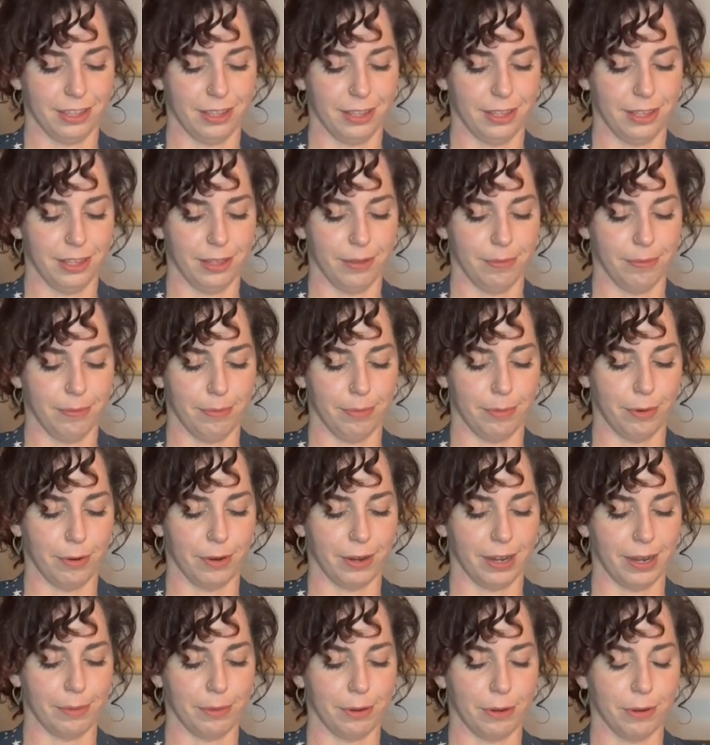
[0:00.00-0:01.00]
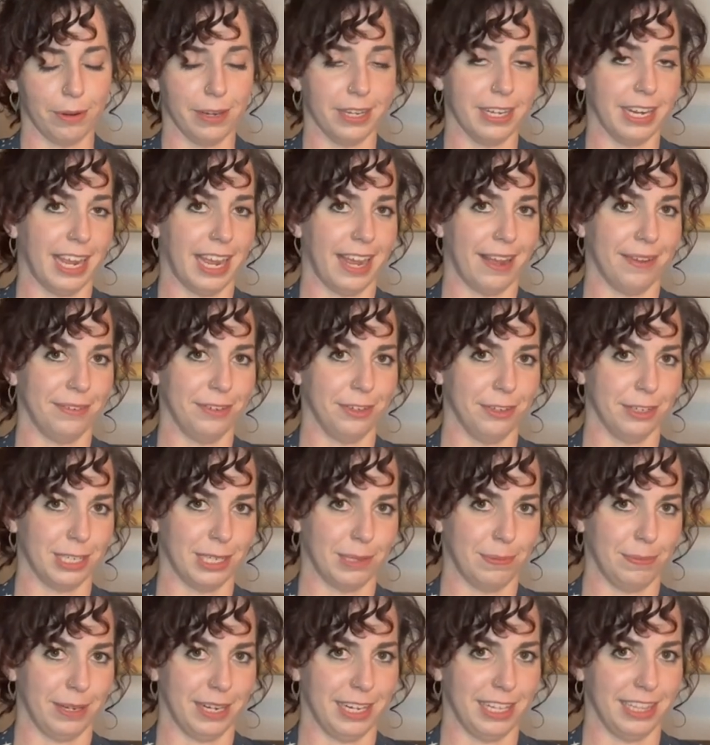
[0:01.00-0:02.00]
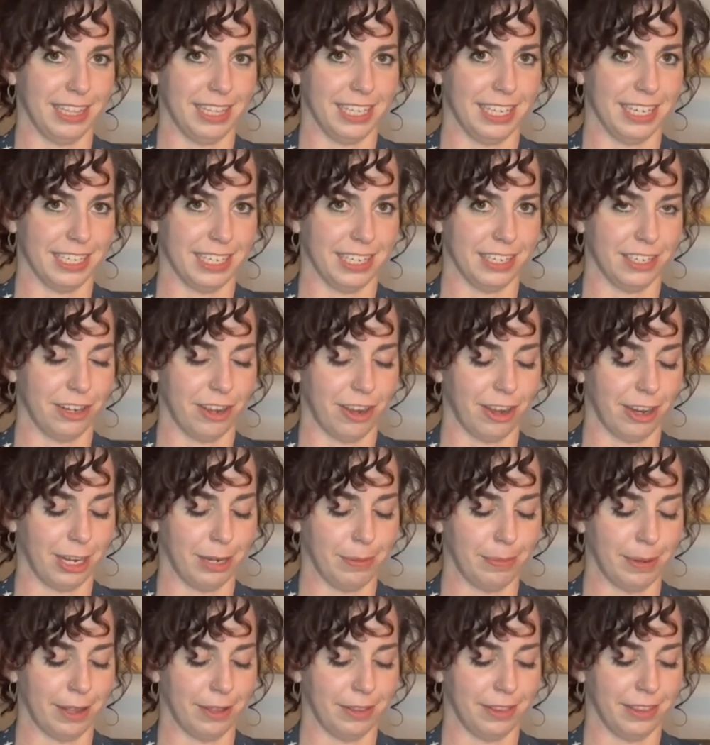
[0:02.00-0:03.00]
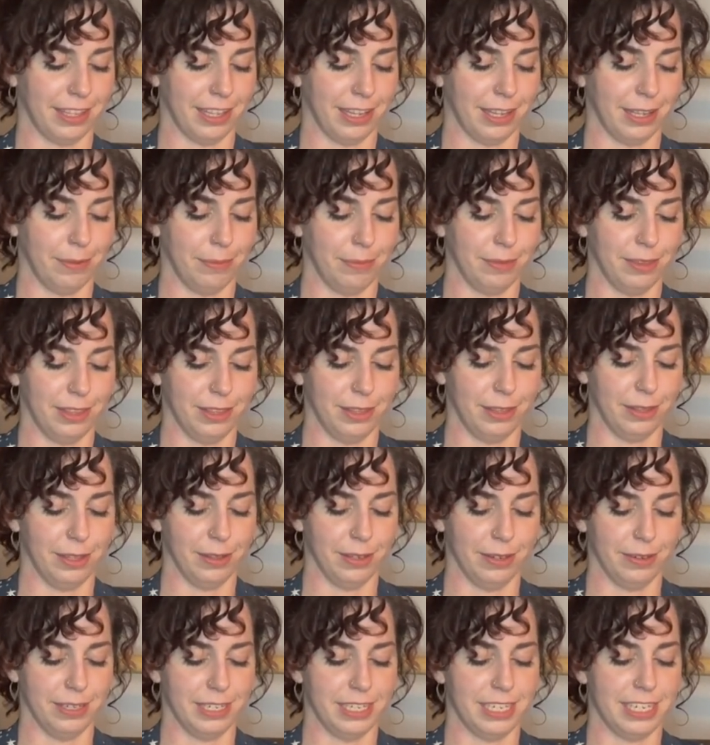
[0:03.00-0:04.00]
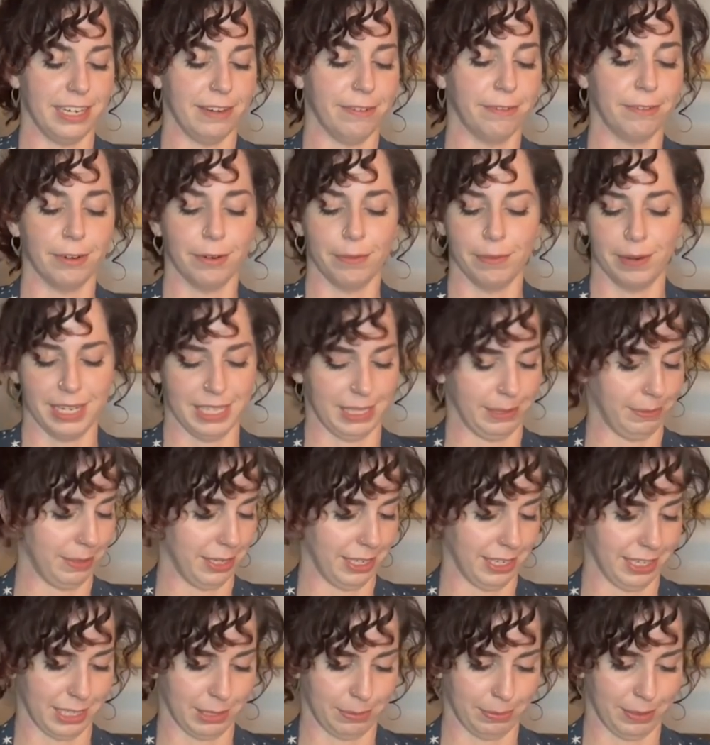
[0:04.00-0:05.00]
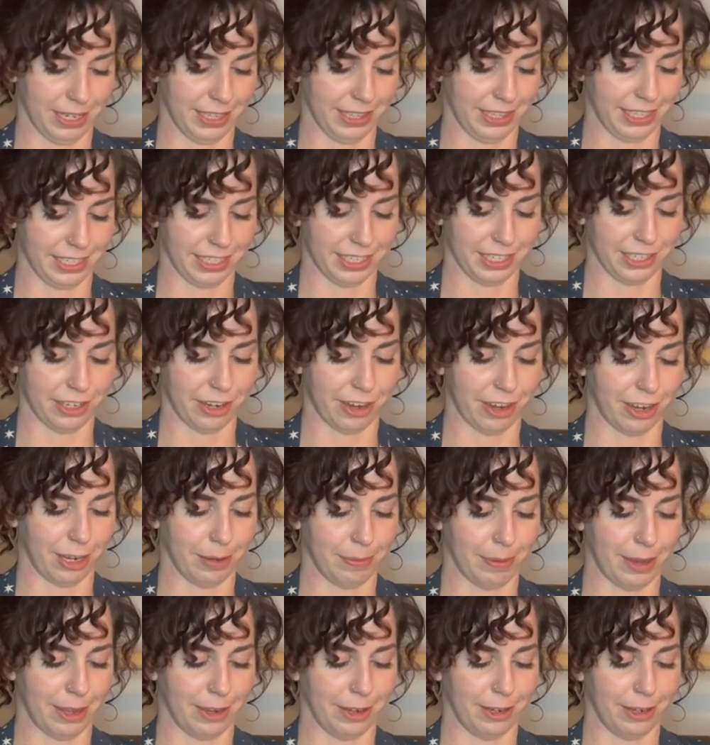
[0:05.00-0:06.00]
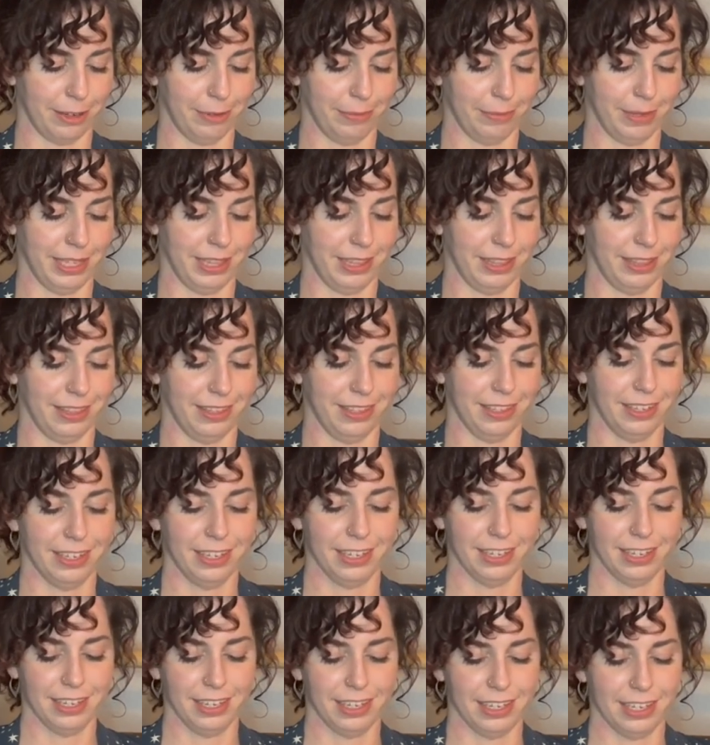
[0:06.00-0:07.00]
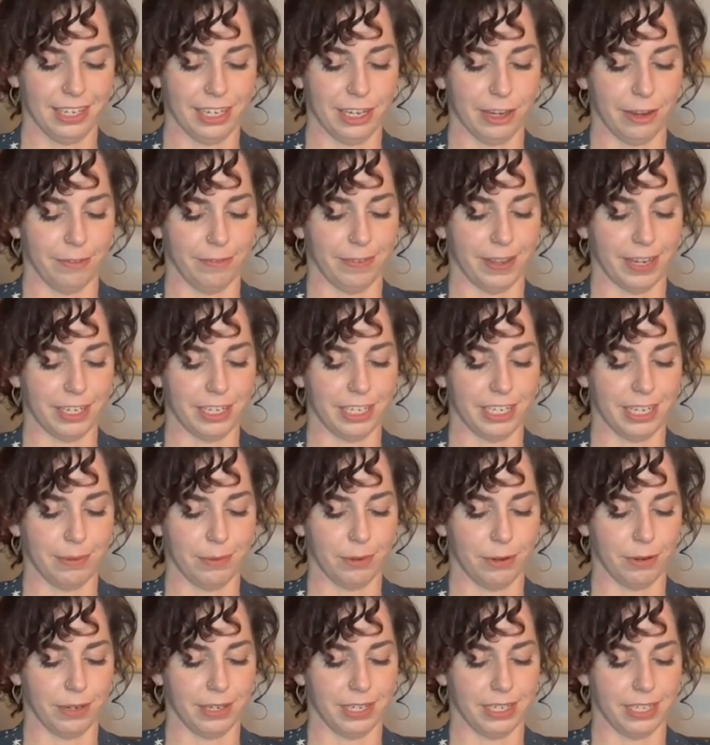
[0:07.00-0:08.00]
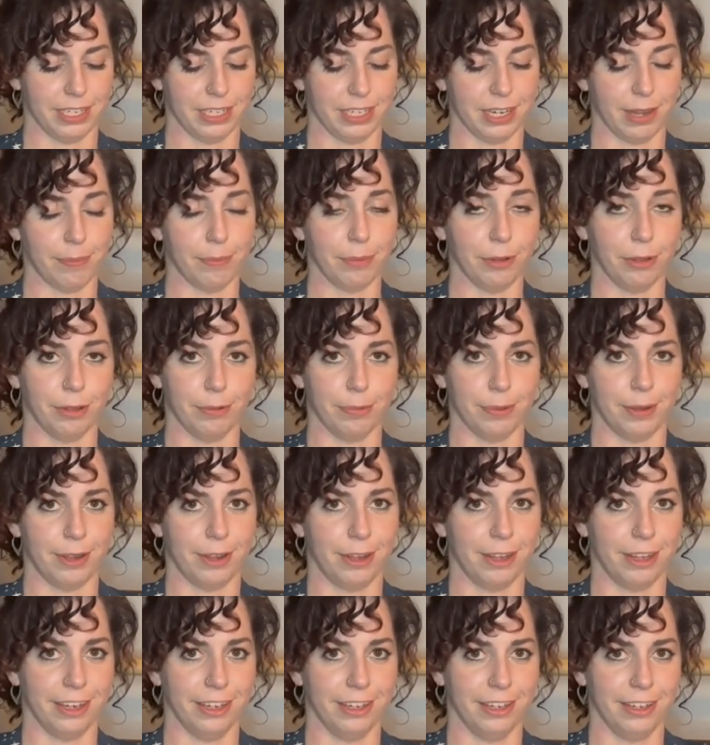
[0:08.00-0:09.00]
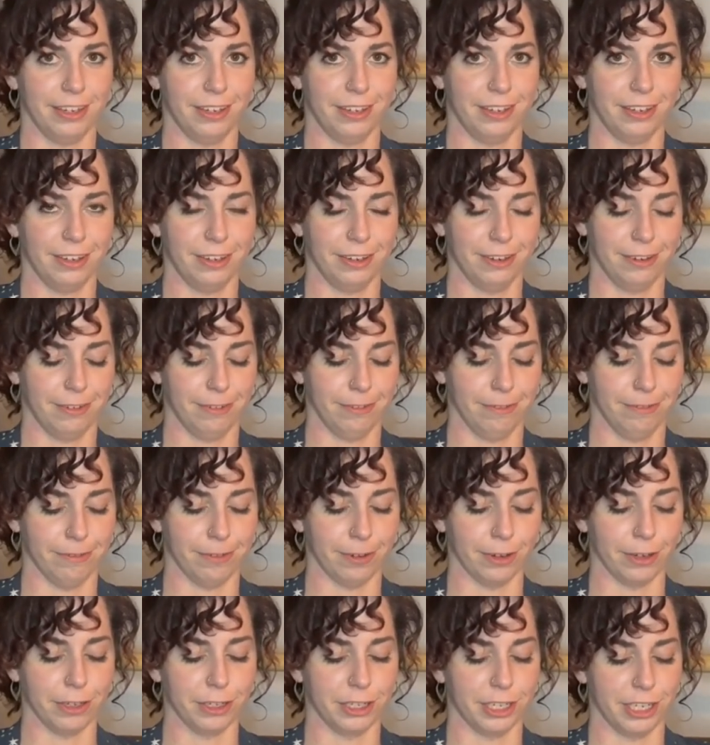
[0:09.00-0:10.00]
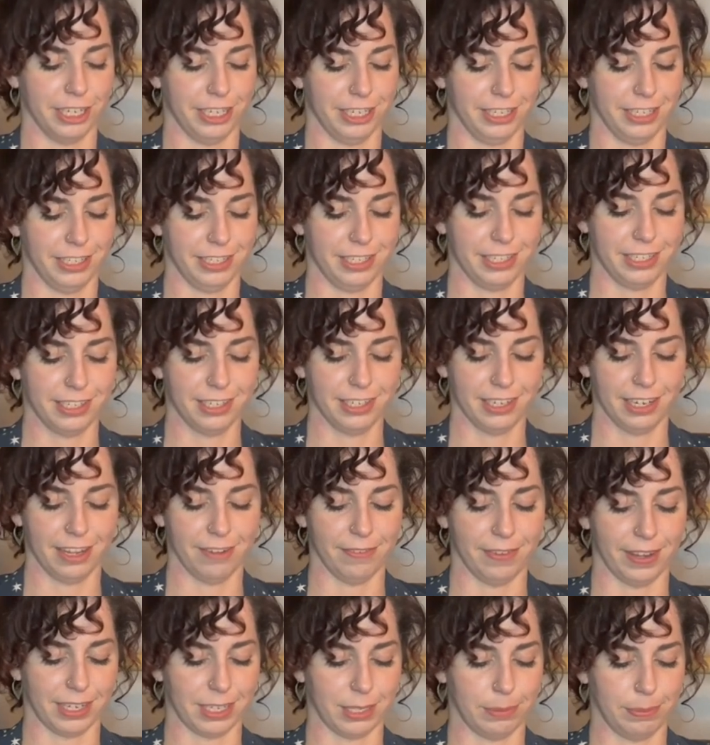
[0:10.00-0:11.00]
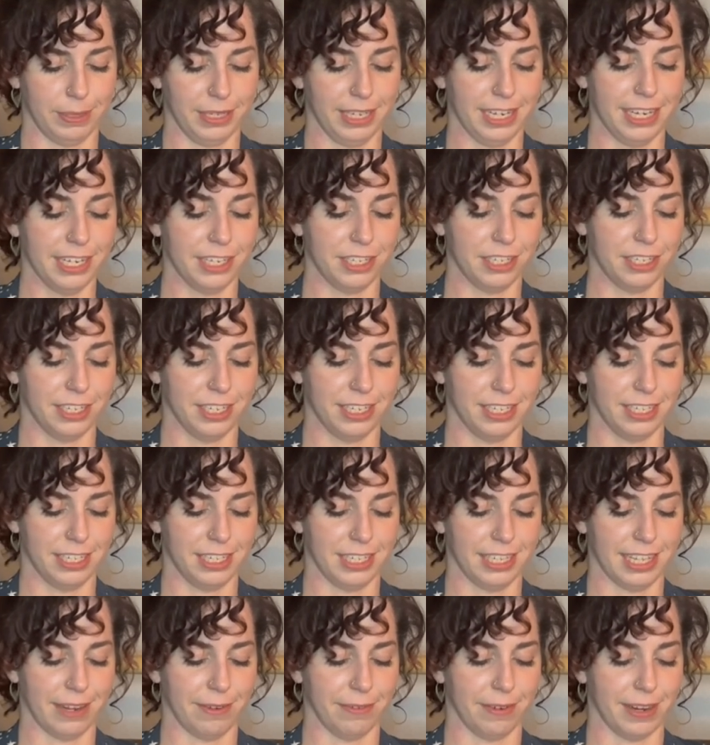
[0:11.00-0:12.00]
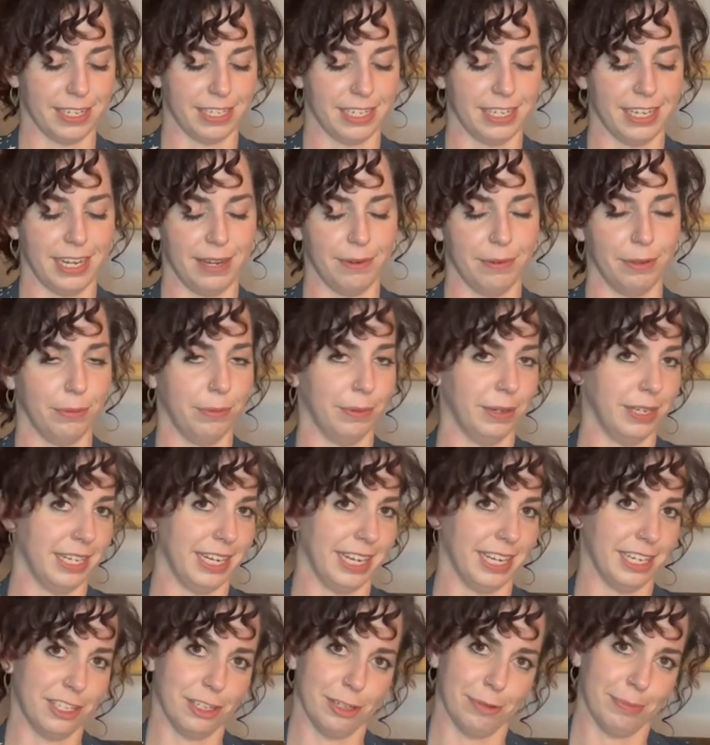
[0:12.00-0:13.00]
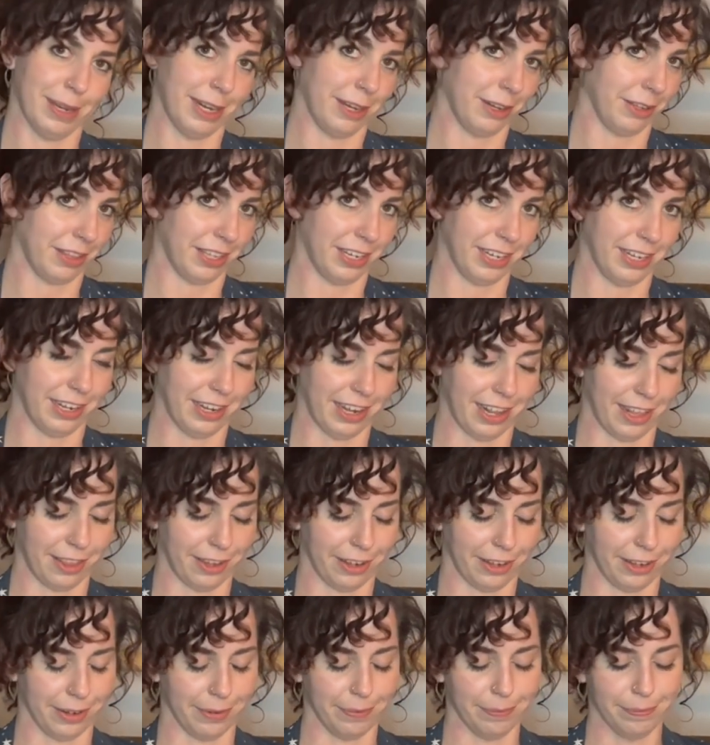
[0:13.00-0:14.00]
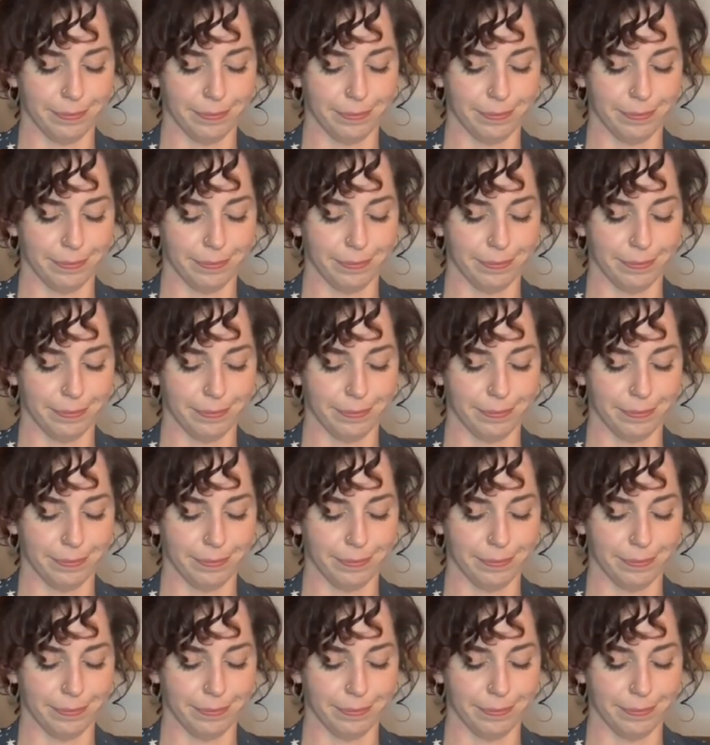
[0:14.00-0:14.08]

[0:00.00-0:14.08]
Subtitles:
the more I'm going to have to explain things and talk about them, the different ways I'm going to explain things and talk about them. And, you know, eventually I'm going to stumble upon versions of explanations that resonate with one dancer better than another.